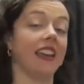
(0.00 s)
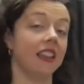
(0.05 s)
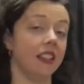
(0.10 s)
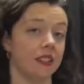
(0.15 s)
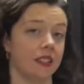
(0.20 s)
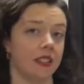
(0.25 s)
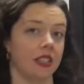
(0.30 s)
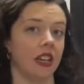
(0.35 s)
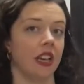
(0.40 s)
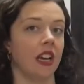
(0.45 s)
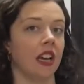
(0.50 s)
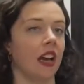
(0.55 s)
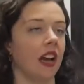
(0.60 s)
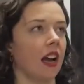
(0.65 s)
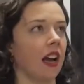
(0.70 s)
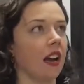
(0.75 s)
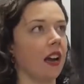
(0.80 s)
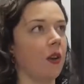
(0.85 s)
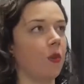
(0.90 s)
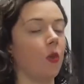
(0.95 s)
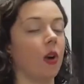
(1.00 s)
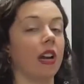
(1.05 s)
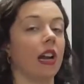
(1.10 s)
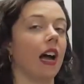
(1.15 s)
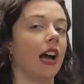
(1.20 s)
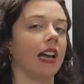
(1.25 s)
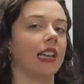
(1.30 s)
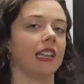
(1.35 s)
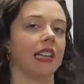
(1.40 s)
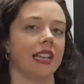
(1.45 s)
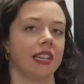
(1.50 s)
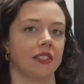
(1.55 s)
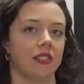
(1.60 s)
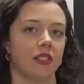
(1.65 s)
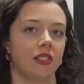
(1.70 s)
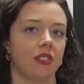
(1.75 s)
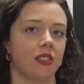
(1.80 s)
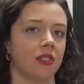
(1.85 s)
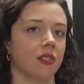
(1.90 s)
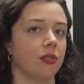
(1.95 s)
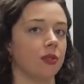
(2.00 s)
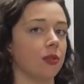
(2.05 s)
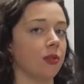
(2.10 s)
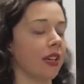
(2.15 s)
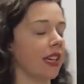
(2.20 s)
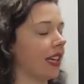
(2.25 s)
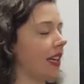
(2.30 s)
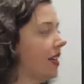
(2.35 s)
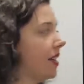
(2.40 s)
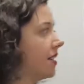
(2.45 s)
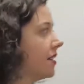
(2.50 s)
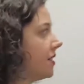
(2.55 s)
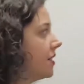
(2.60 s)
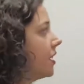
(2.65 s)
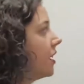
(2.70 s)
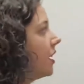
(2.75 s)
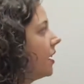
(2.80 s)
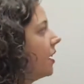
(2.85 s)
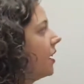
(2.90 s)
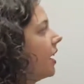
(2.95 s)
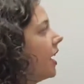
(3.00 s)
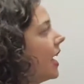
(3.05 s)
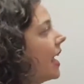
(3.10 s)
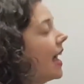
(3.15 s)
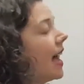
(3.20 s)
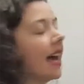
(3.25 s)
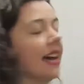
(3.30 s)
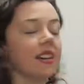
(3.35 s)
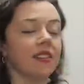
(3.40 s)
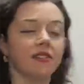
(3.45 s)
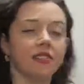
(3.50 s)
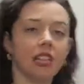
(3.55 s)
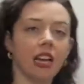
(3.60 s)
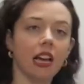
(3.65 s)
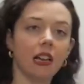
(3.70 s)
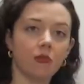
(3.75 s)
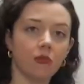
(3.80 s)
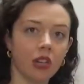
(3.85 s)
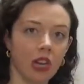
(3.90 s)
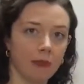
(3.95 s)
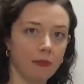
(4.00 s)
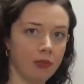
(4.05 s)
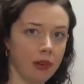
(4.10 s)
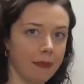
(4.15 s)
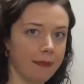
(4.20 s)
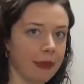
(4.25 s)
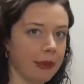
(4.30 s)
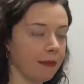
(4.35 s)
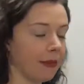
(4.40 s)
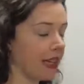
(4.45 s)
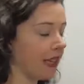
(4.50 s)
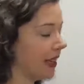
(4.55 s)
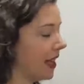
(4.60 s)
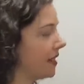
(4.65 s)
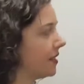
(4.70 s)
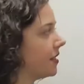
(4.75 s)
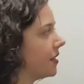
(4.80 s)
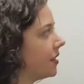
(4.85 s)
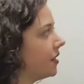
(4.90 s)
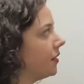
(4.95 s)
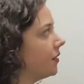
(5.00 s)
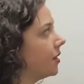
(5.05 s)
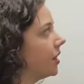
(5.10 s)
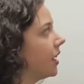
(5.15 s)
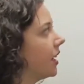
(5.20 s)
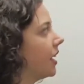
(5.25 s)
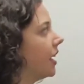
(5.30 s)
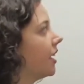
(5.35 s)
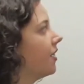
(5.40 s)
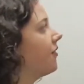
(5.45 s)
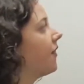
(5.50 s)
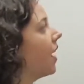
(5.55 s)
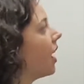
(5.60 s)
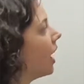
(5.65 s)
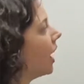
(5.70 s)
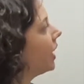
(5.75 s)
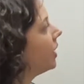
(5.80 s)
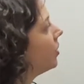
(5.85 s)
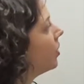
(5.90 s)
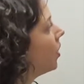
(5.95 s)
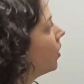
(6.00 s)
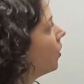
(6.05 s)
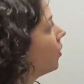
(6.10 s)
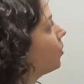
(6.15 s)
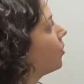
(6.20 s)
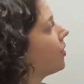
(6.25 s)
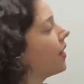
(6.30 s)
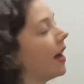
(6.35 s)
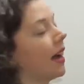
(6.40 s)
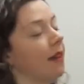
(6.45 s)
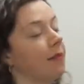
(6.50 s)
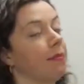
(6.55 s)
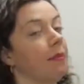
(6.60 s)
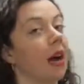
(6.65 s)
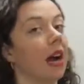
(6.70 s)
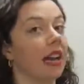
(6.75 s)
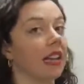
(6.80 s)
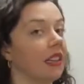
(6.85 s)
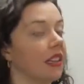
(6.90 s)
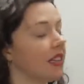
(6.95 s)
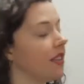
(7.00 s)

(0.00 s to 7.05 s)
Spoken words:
8. What I like to do is ahead of time when I'm prepping my lesson, if I know that my